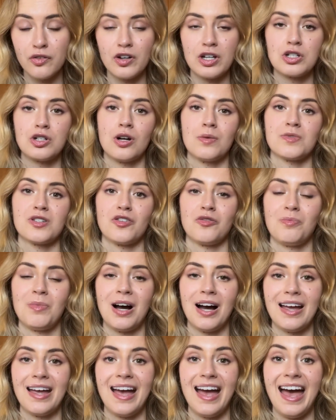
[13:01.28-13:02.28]
in terms of
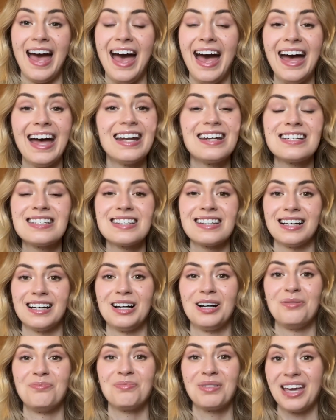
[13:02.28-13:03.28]
my hand
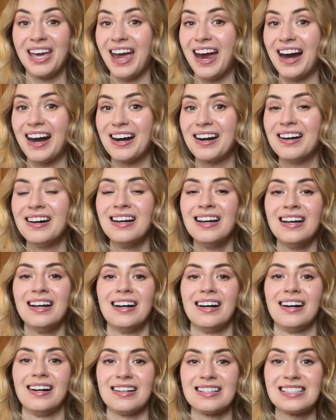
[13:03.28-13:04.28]
care
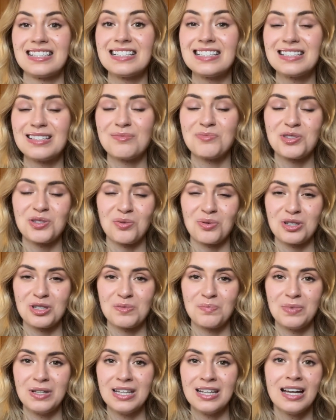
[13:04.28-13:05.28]
system, so to
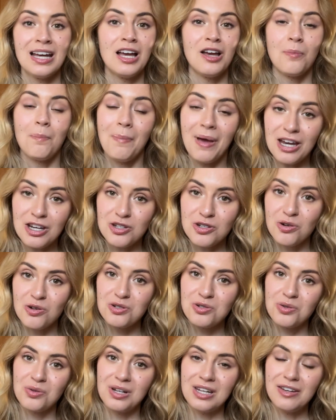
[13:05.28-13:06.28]
speak, make sure
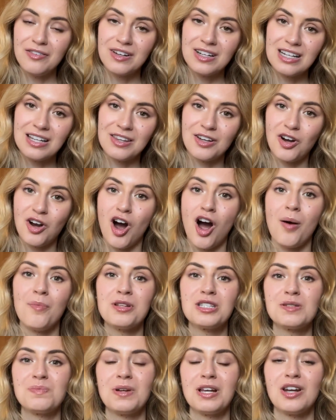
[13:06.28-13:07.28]
to leave it in the
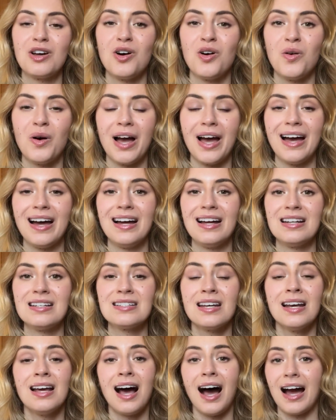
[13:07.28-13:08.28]
comments below. And
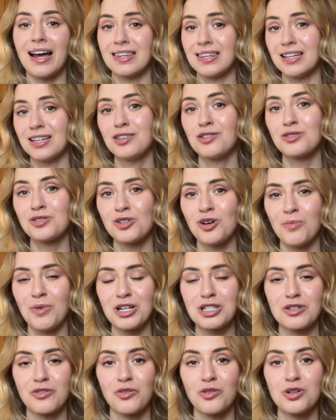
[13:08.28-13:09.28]
I thank you so
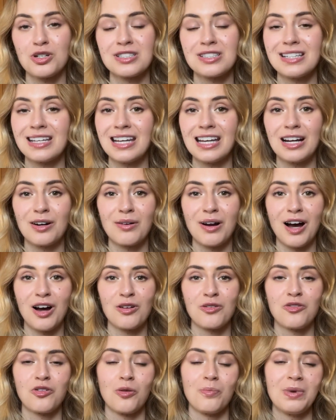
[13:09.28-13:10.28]
much for sticking
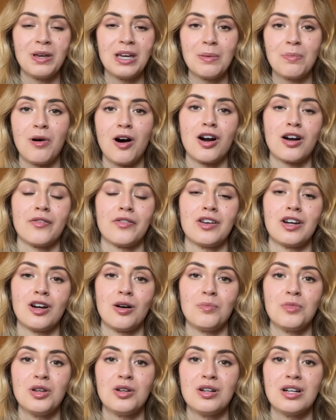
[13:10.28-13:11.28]
around, for being part of the
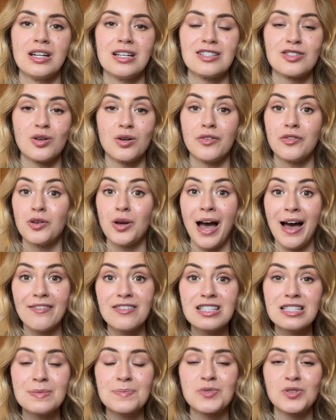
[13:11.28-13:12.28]
community. So if you haven't
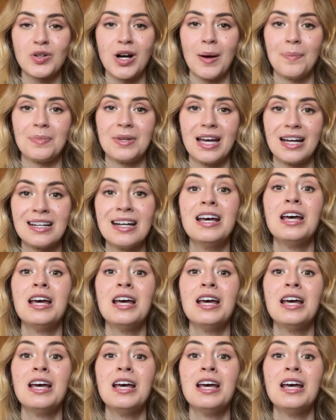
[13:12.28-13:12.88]
subscribed yet,